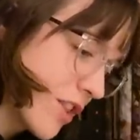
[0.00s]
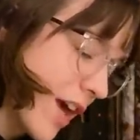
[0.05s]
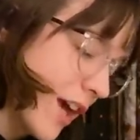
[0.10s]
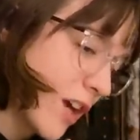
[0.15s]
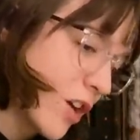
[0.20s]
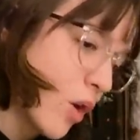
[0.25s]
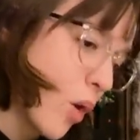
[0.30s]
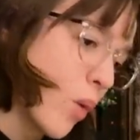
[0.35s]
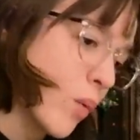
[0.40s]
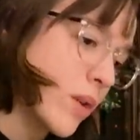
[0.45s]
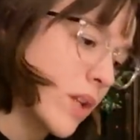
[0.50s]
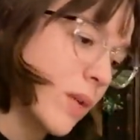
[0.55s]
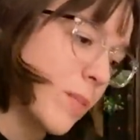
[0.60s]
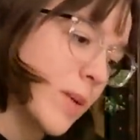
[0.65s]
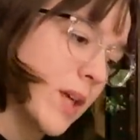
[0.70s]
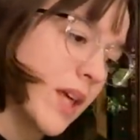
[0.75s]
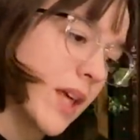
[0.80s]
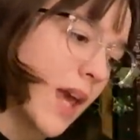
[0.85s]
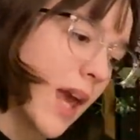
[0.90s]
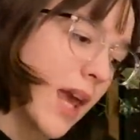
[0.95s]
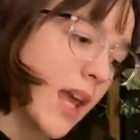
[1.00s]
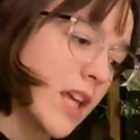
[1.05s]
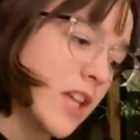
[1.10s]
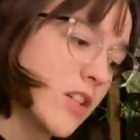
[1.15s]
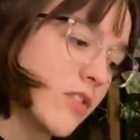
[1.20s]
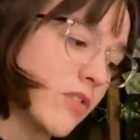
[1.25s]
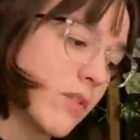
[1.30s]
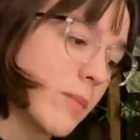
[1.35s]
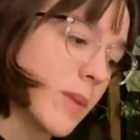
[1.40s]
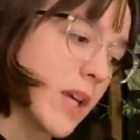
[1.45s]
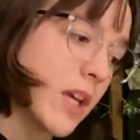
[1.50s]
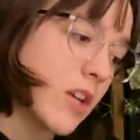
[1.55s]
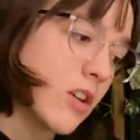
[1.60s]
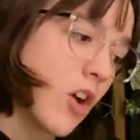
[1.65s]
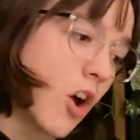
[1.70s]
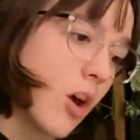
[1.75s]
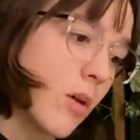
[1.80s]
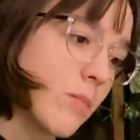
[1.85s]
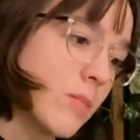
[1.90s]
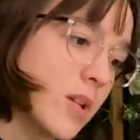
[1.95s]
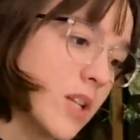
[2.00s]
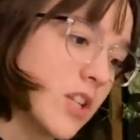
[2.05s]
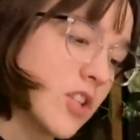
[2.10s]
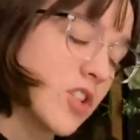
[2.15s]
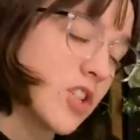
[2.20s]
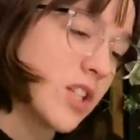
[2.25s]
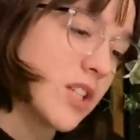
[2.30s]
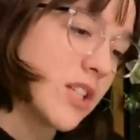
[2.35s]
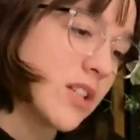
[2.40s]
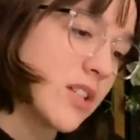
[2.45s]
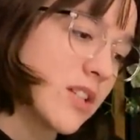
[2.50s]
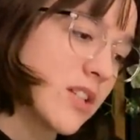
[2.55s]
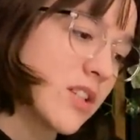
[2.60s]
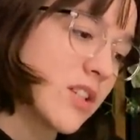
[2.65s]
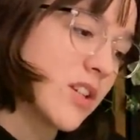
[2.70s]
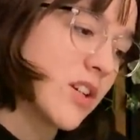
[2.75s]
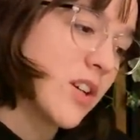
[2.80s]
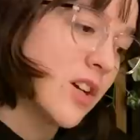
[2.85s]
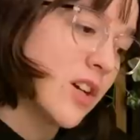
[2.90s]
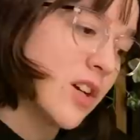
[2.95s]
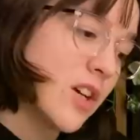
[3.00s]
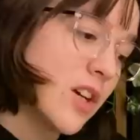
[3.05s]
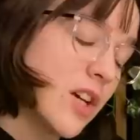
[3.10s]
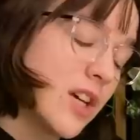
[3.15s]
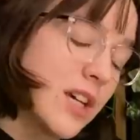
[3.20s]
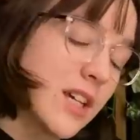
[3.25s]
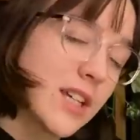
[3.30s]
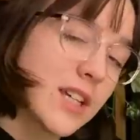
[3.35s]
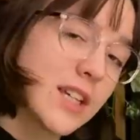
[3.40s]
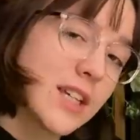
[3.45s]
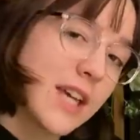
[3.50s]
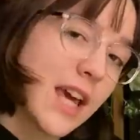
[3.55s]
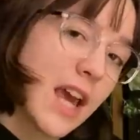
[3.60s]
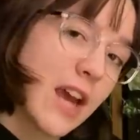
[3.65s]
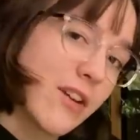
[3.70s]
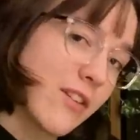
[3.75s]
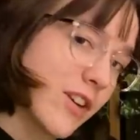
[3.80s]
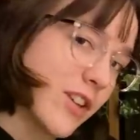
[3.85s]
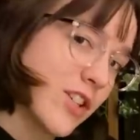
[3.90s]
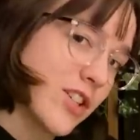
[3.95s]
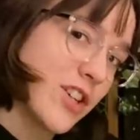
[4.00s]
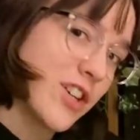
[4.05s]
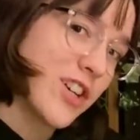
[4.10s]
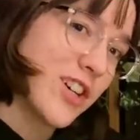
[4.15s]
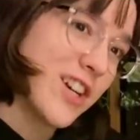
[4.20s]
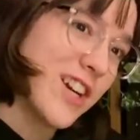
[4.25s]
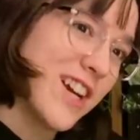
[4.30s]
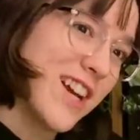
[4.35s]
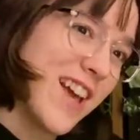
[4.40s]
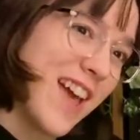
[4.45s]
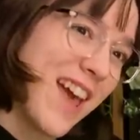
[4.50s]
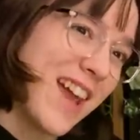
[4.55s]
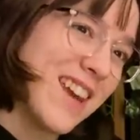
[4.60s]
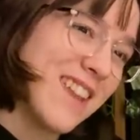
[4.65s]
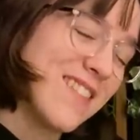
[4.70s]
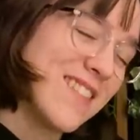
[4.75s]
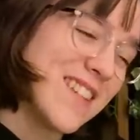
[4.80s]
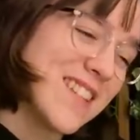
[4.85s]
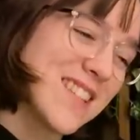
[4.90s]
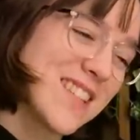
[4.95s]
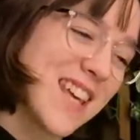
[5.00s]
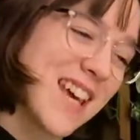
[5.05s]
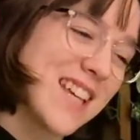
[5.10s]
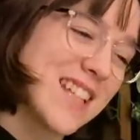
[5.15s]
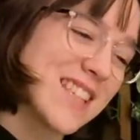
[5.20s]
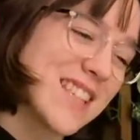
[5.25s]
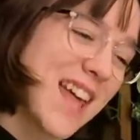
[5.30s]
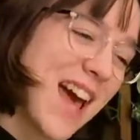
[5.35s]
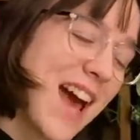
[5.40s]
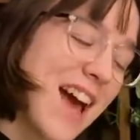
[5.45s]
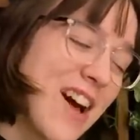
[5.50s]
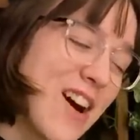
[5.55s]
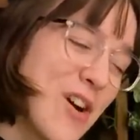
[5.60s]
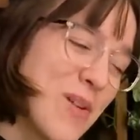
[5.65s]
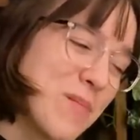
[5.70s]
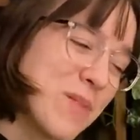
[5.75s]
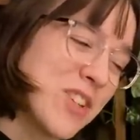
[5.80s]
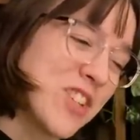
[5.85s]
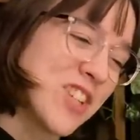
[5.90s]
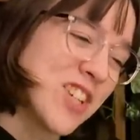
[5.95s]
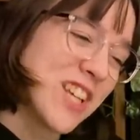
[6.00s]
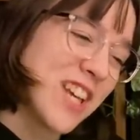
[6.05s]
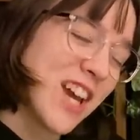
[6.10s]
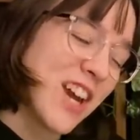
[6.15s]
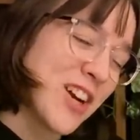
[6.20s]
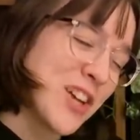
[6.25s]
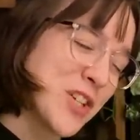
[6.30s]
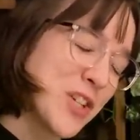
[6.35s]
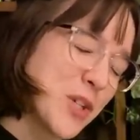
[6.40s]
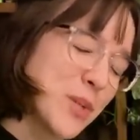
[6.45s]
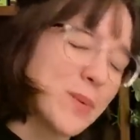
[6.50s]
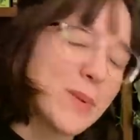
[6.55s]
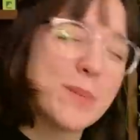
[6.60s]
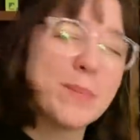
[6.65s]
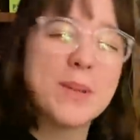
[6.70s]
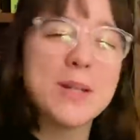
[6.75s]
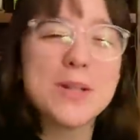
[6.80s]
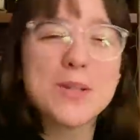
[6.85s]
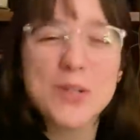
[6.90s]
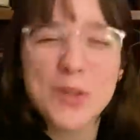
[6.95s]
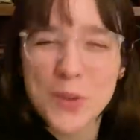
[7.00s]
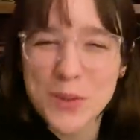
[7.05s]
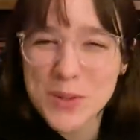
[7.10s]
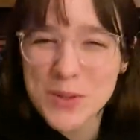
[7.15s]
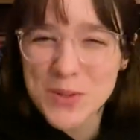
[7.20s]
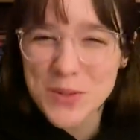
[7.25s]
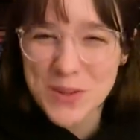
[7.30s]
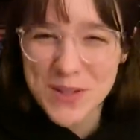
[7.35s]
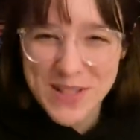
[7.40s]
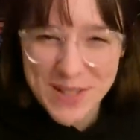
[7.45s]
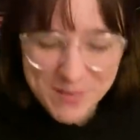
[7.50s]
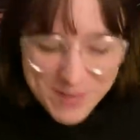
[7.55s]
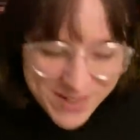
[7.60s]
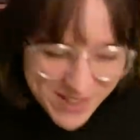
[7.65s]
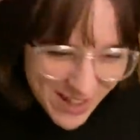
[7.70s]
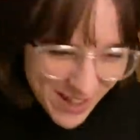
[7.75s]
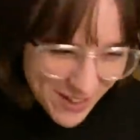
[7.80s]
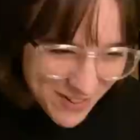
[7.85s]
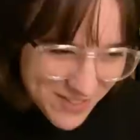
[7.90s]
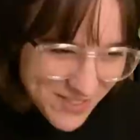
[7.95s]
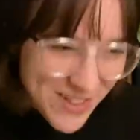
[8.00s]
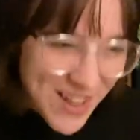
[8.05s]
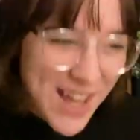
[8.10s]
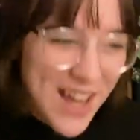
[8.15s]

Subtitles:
that could only be gained from like an omniscient character. And in this case, that omniscient character would be Tolstoy himself.